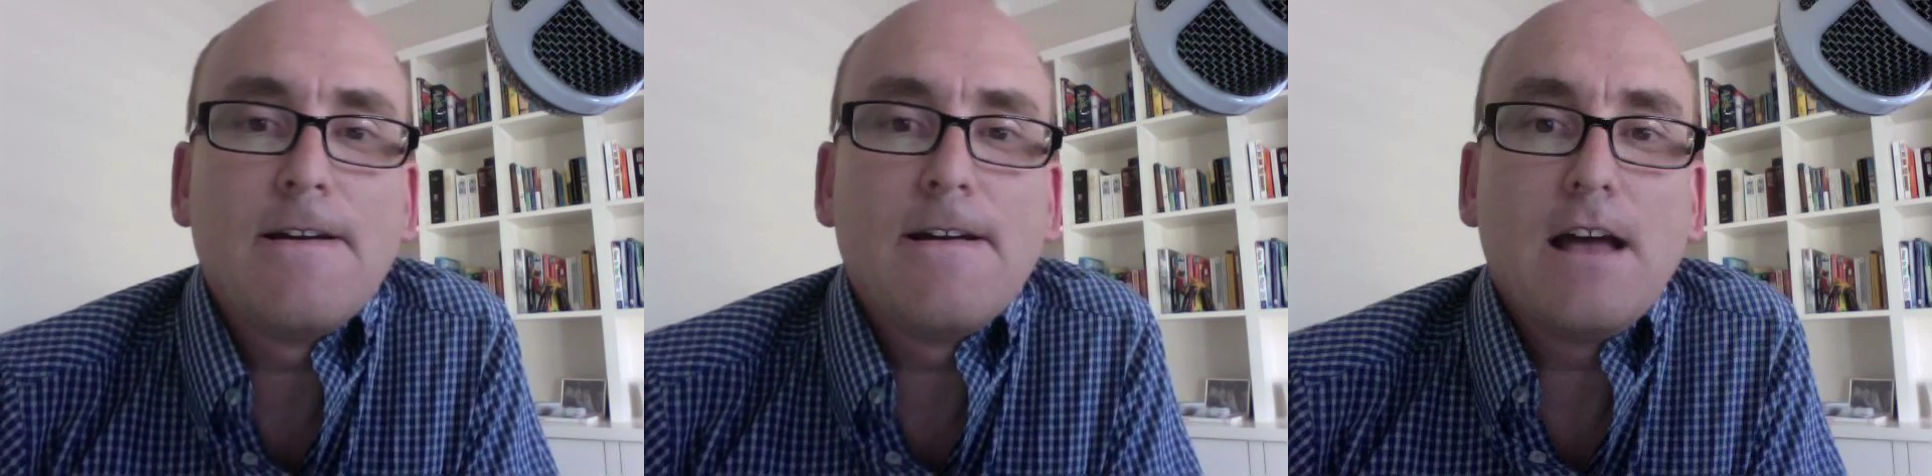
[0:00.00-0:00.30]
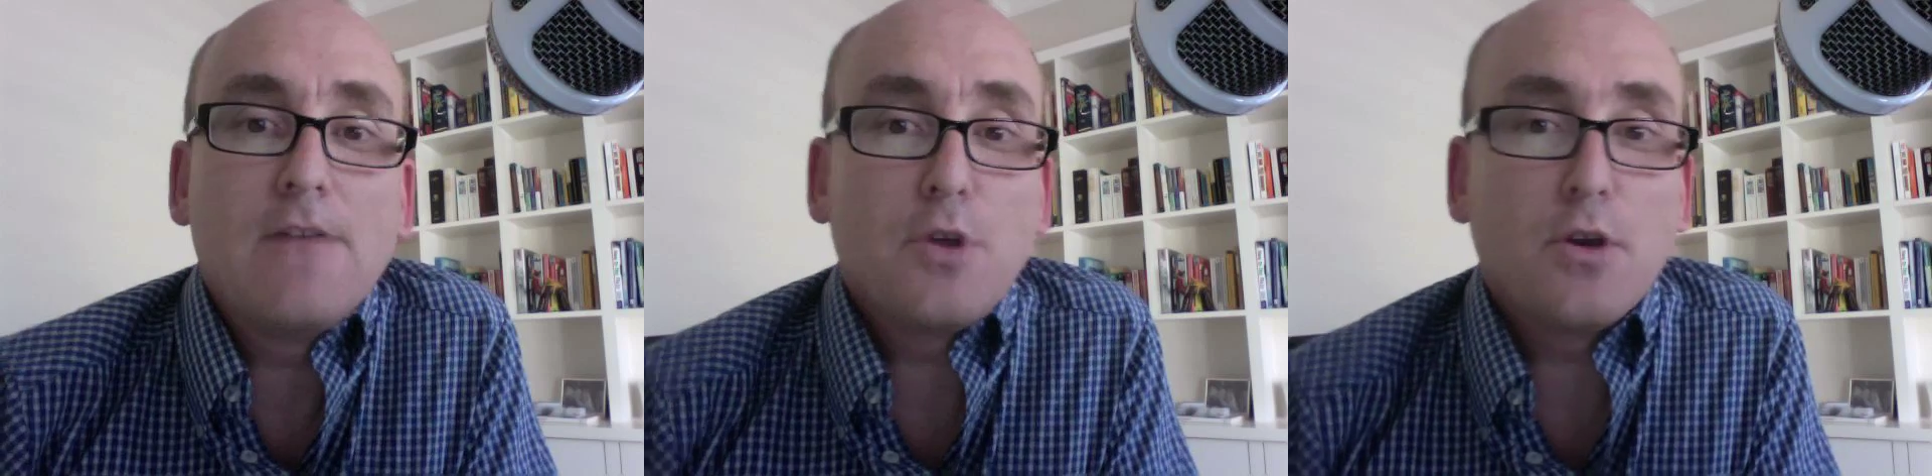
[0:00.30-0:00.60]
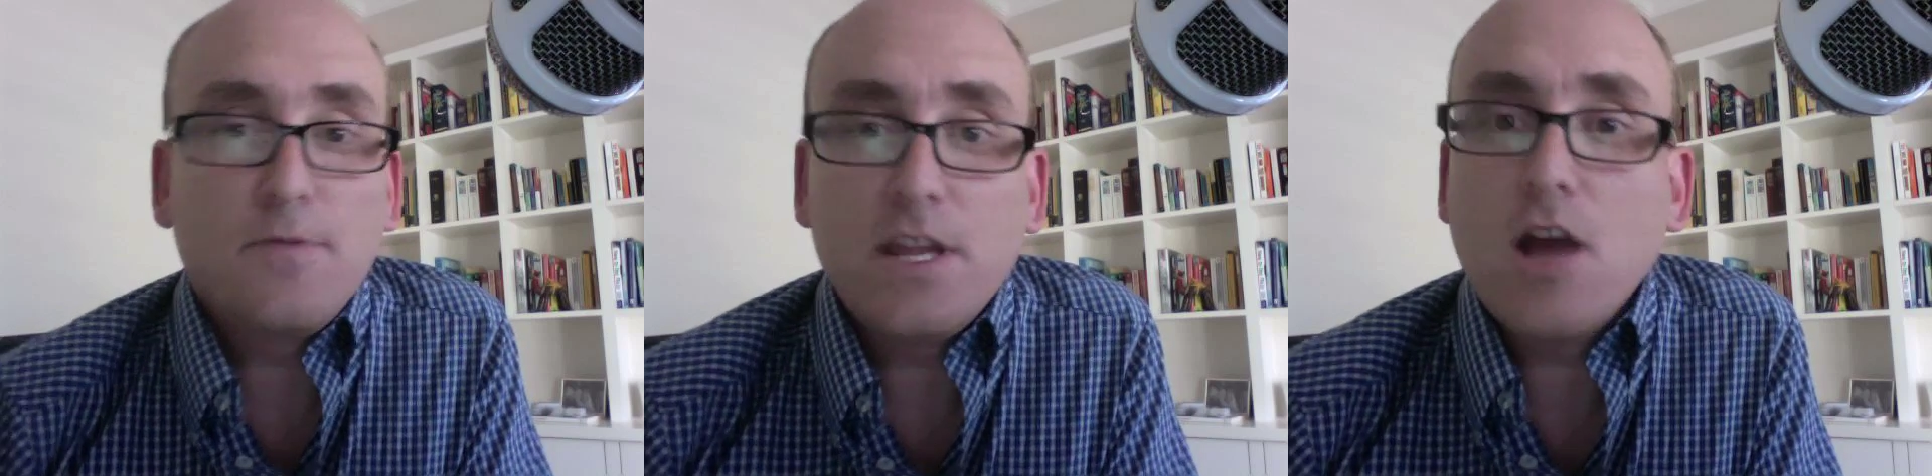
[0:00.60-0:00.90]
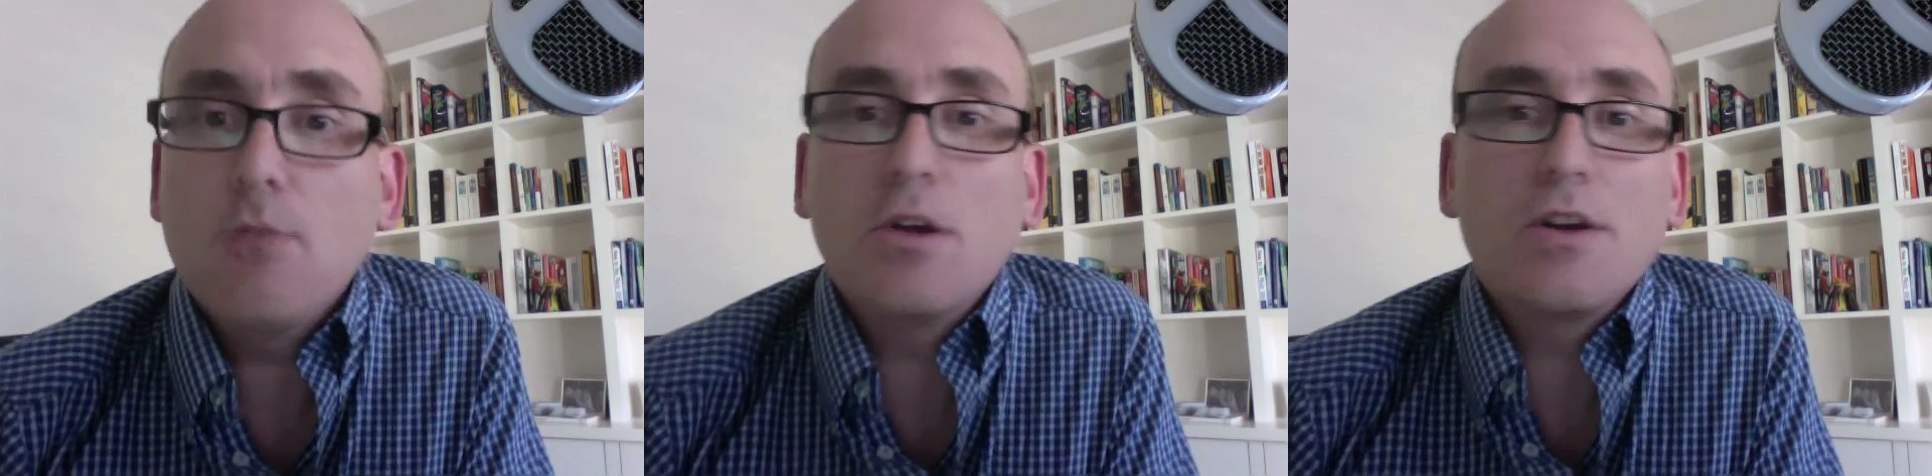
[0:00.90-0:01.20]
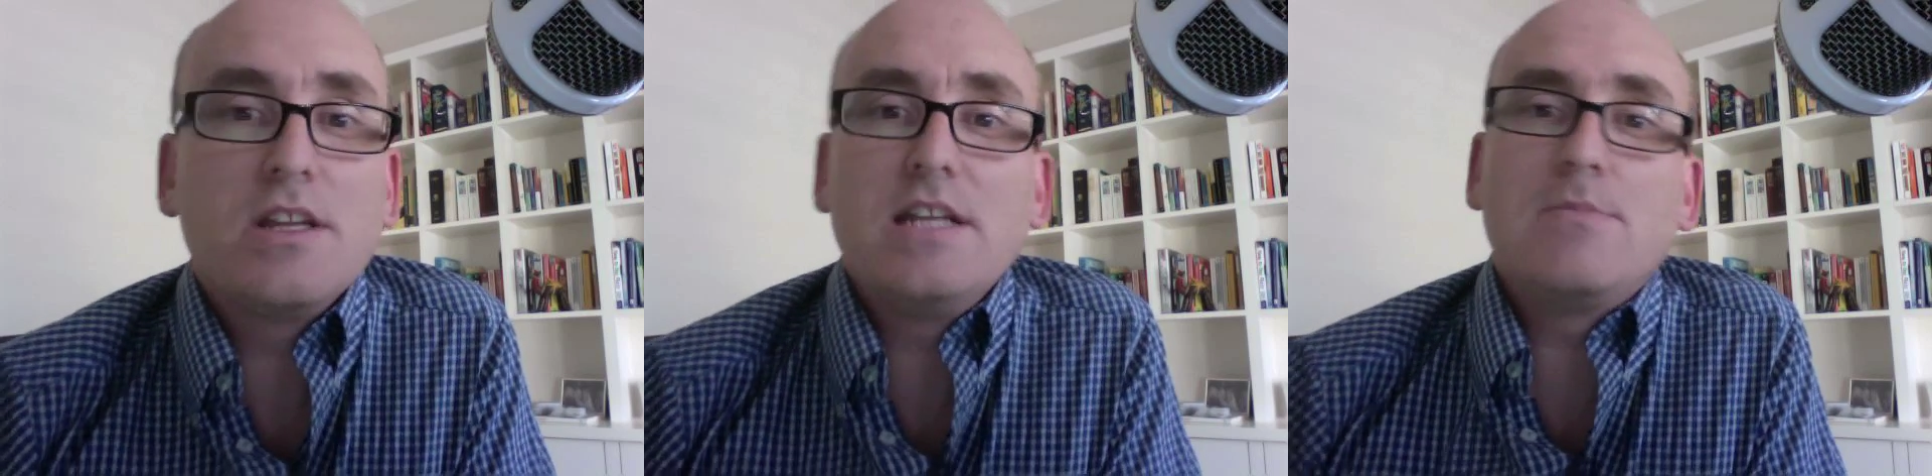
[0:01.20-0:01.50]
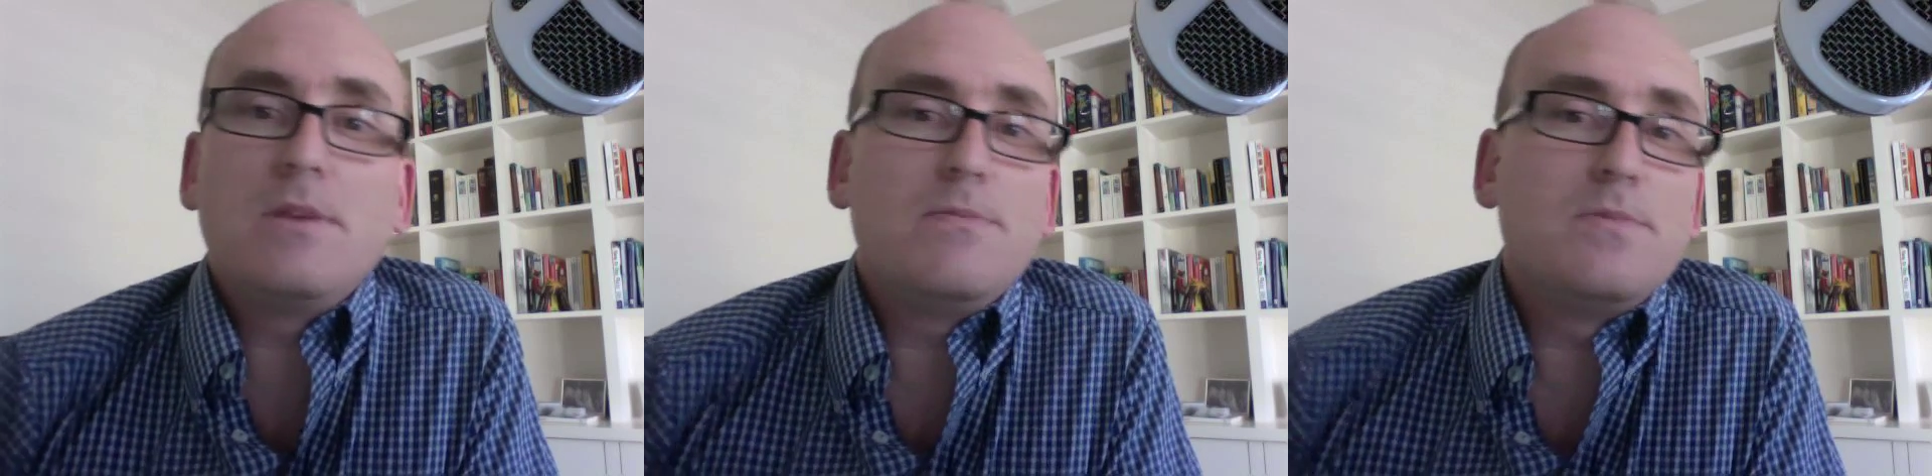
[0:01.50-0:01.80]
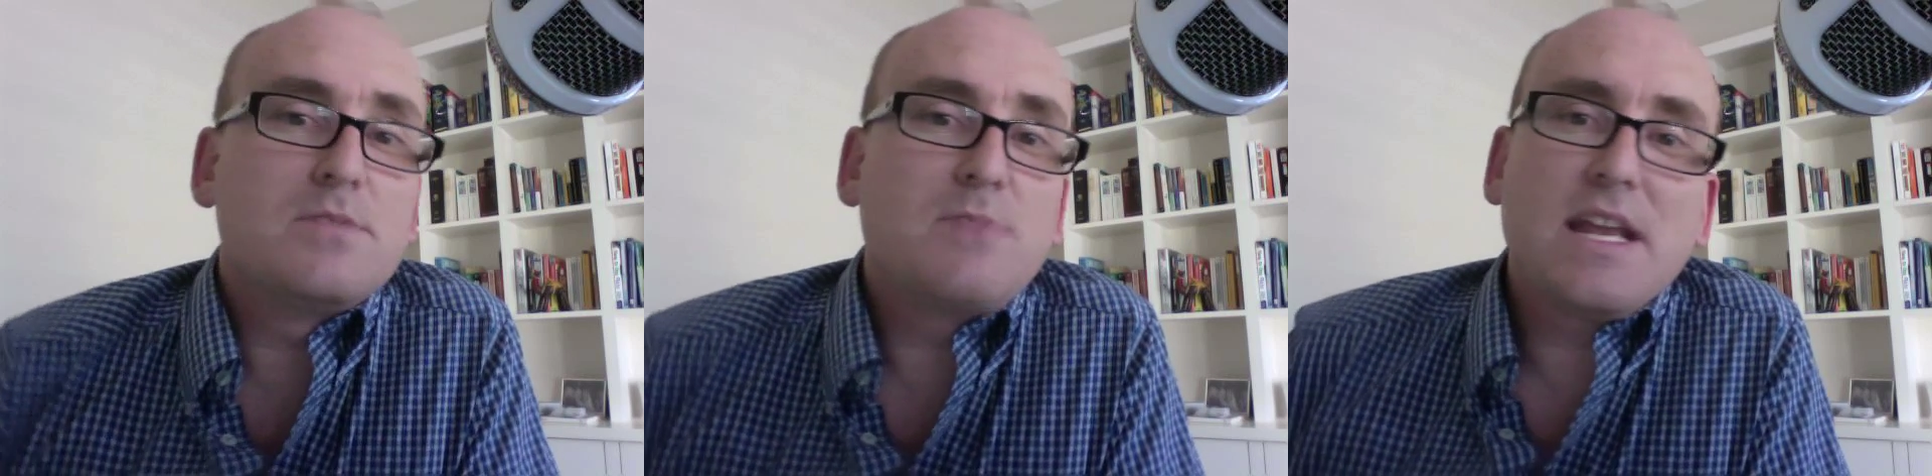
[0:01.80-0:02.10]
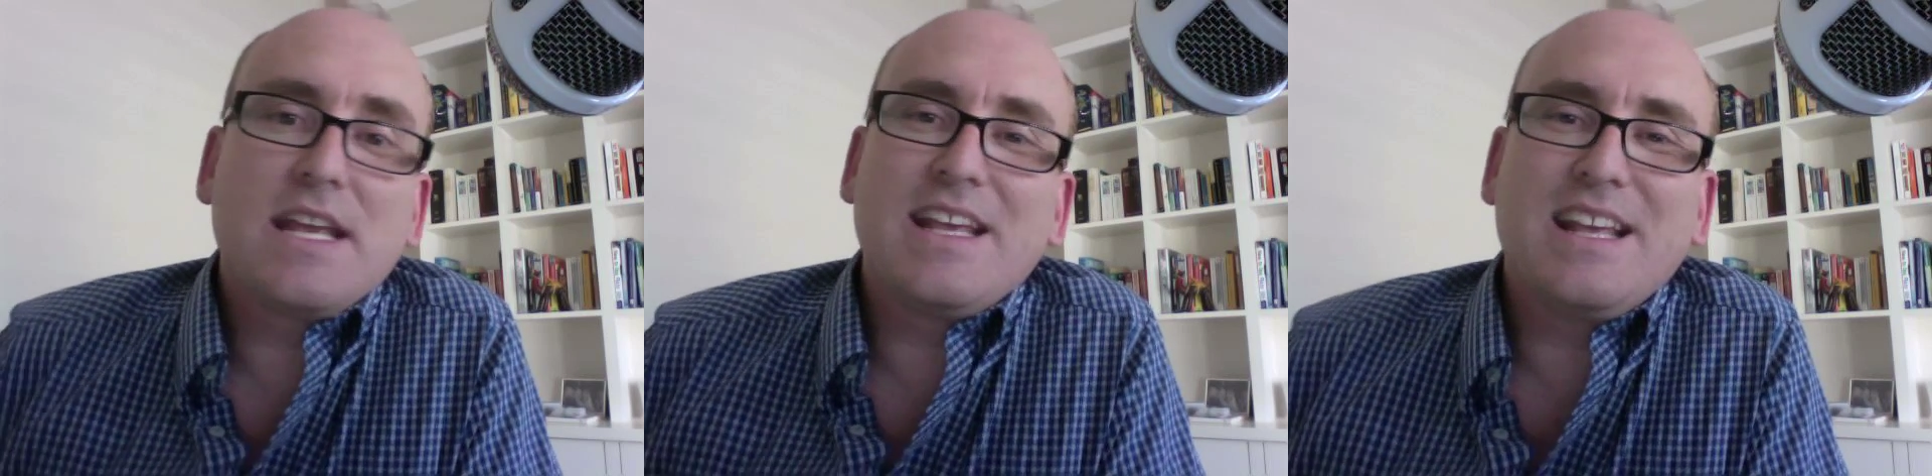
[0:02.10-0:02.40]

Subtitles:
If you're a video blogger, you need to be spending